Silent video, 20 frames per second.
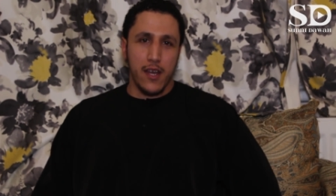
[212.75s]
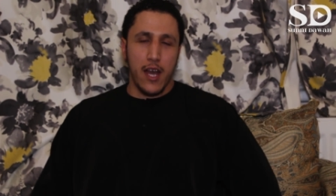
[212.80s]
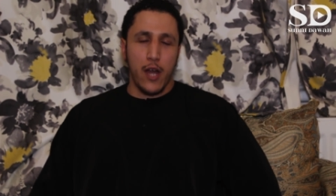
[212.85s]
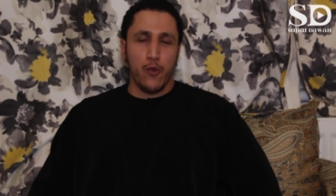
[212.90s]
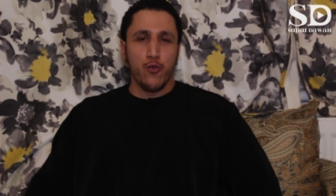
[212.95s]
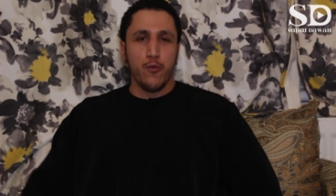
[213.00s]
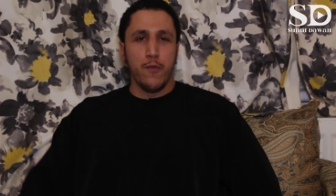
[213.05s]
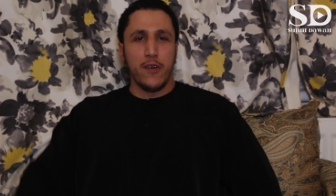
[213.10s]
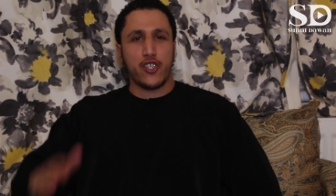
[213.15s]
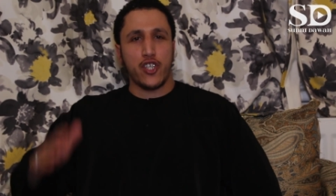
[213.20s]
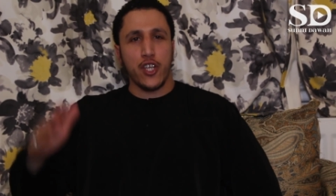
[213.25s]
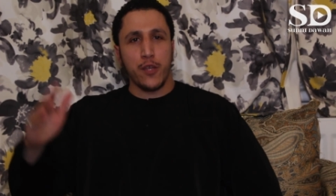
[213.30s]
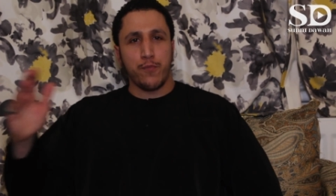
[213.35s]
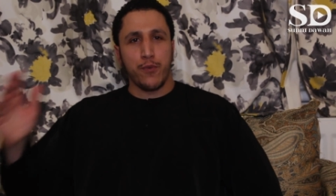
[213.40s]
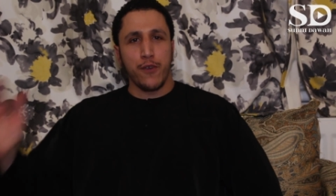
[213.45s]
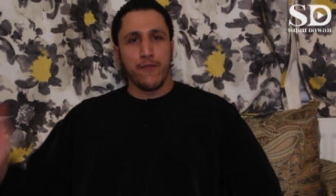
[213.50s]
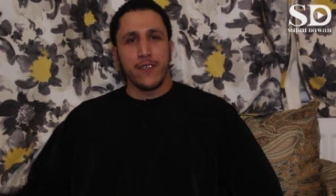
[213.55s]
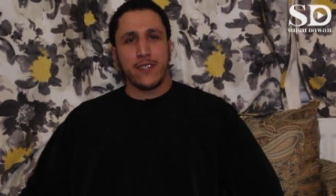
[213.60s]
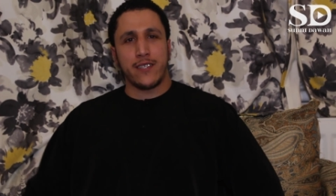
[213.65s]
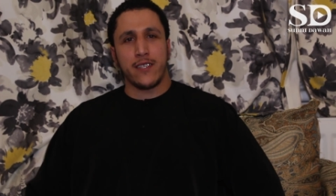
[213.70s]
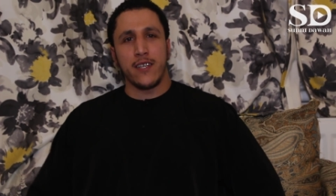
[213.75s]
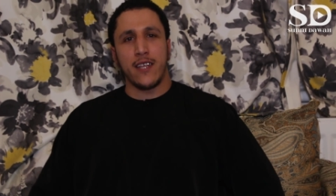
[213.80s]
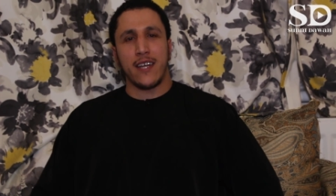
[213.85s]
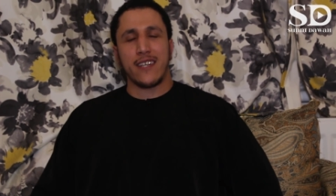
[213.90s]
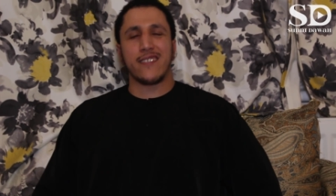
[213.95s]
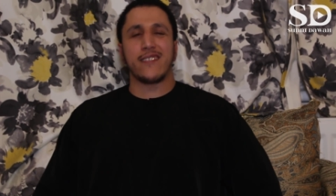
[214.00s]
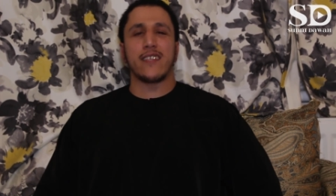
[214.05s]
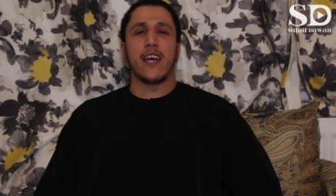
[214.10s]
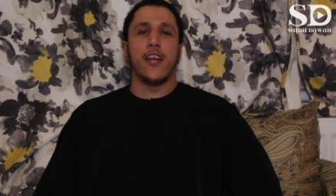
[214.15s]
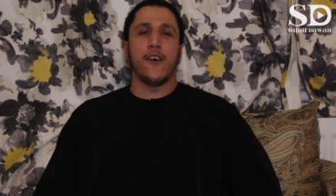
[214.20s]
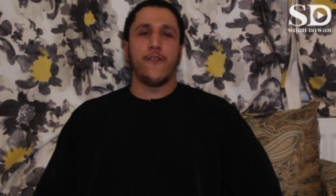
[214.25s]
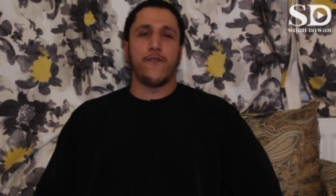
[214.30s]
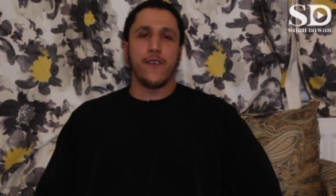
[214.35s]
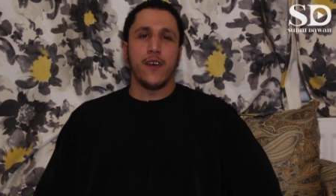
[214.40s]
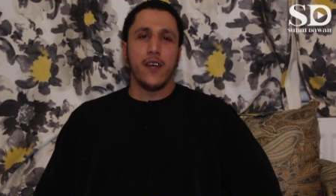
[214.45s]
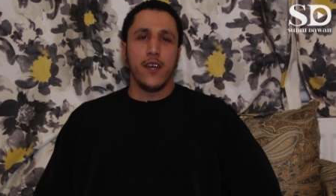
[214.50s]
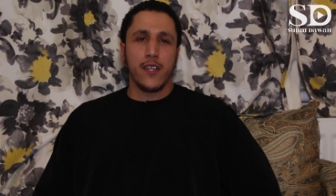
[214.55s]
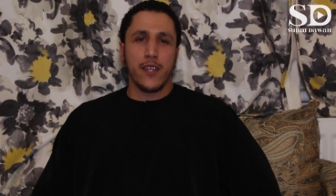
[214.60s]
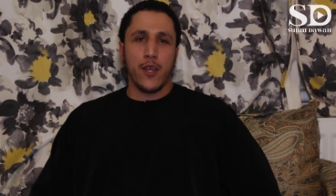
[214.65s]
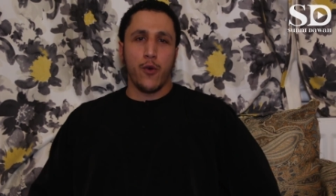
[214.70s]
And we mentioned previously that Salaf,
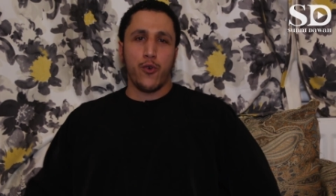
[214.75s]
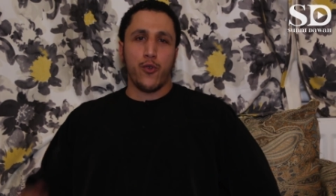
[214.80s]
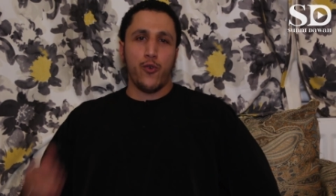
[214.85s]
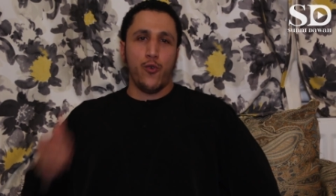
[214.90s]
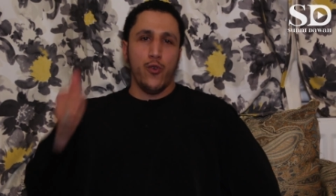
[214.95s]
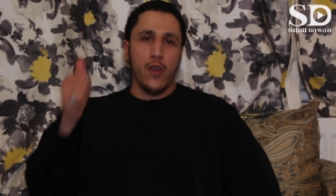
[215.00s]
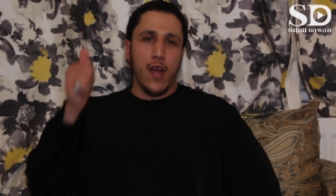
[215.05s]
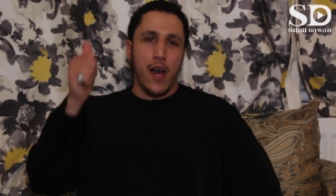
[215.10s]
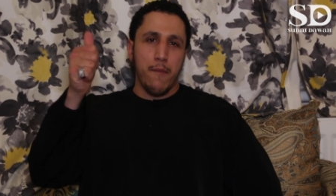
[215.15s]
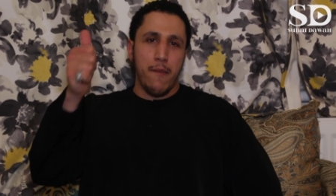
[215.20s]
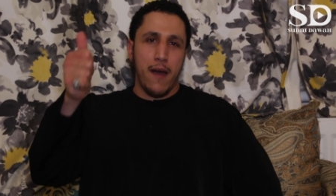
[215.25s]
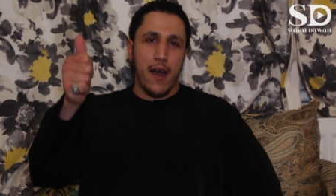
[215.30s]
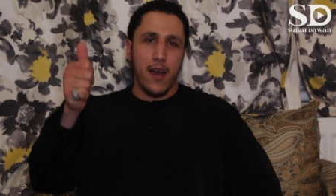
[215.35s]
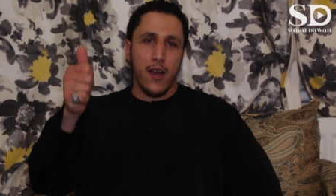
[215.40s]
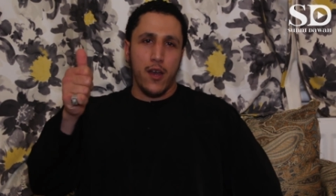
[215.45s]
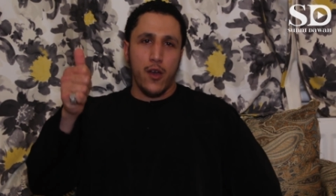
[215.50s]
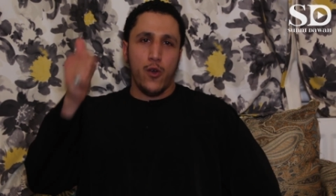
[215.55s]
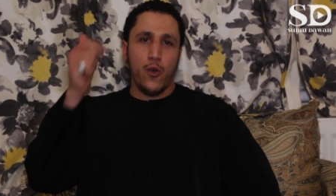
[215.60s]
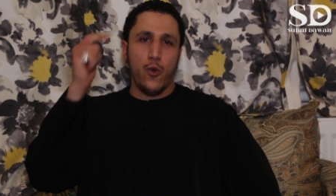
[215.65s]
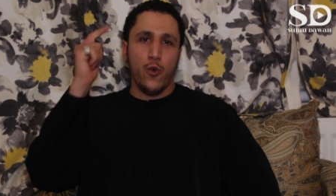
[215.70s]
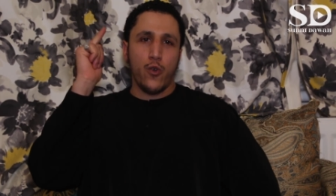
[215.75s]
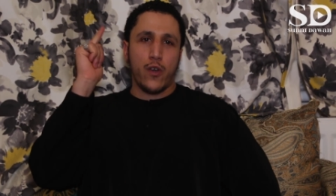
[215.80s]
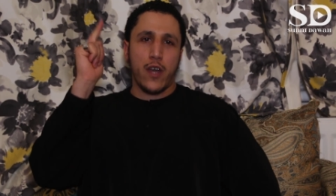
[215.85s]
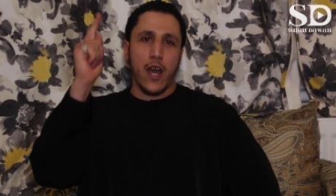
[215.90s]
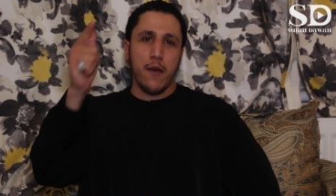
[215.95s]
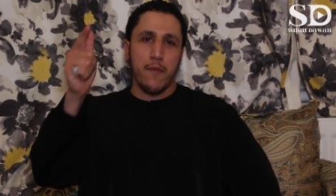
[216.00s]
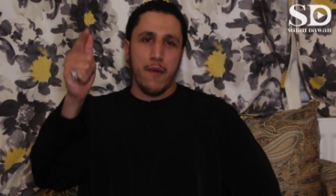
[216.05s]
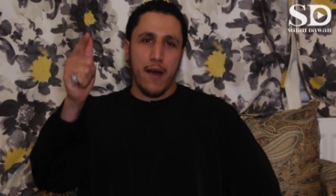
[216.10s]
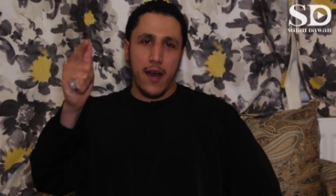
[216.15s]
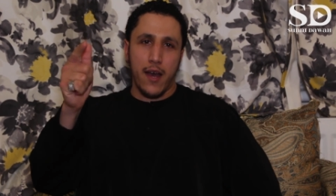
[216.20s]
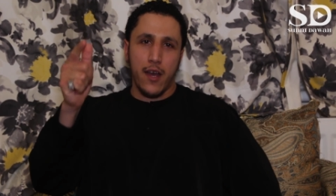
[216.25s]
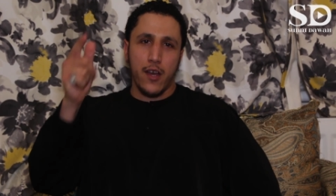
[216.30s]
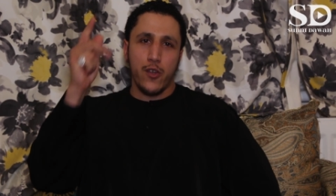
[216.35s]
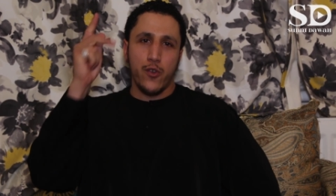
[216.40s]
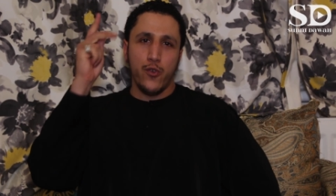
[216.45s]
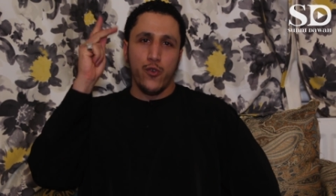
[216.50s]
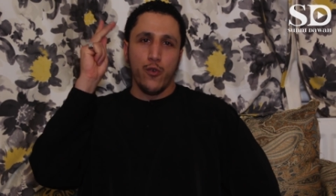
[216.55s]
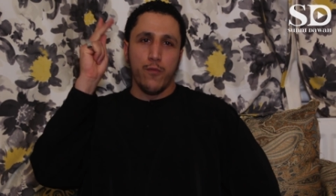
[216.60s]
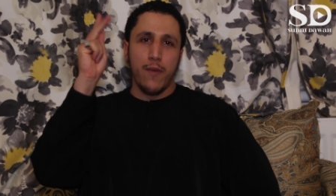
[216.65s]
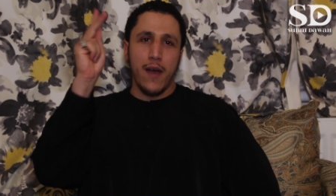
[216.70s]
they were ulama, hukama,
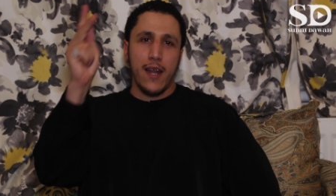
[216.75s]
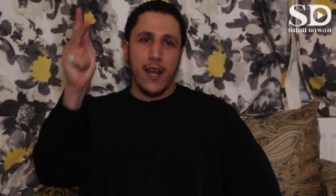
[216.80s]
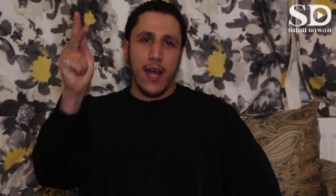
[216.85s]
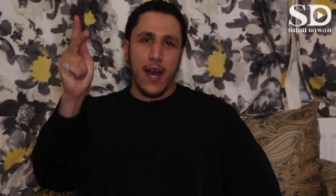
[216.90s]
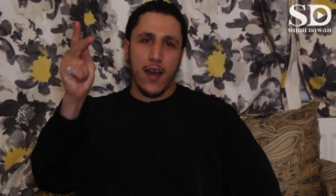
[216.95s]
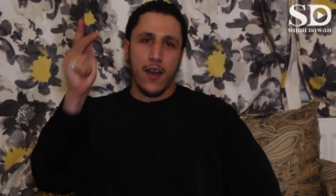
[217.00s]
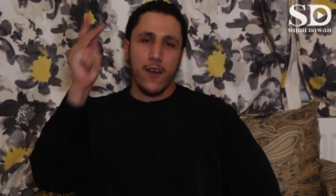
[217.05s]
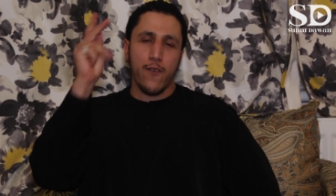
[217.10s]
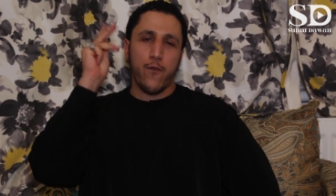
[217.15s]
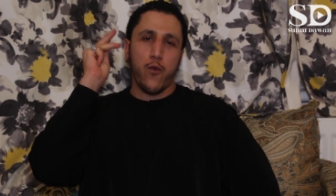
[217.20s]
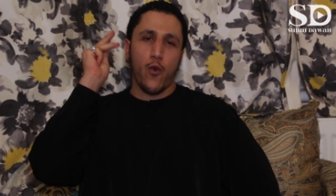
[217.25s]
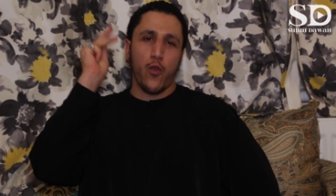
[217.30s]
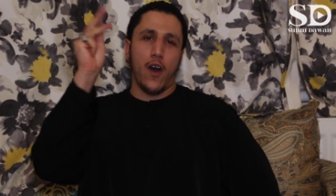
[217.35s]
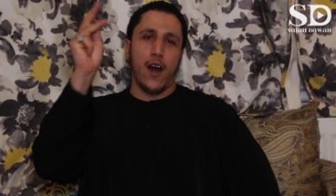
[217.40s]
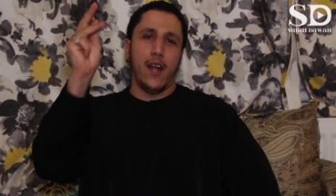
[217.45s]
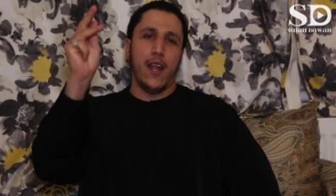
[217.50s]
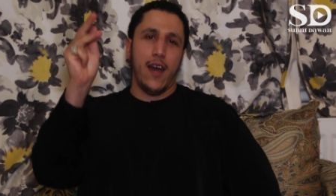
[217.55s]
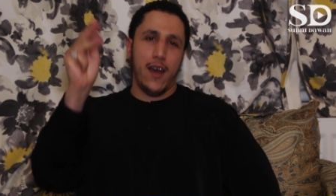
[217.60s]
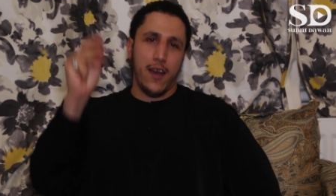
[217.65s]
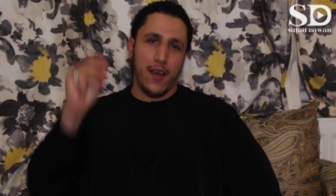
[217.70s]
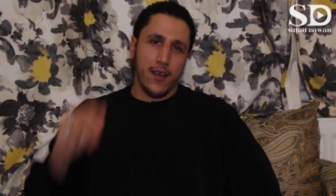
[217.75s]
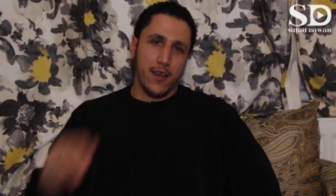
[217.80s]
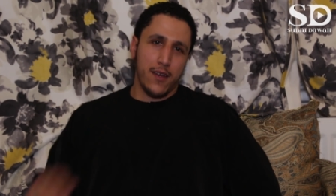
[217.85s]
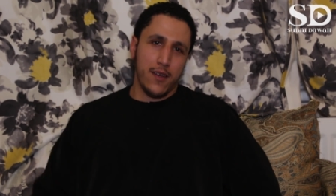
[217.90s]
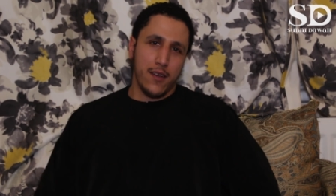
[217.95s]
nubala, fudala,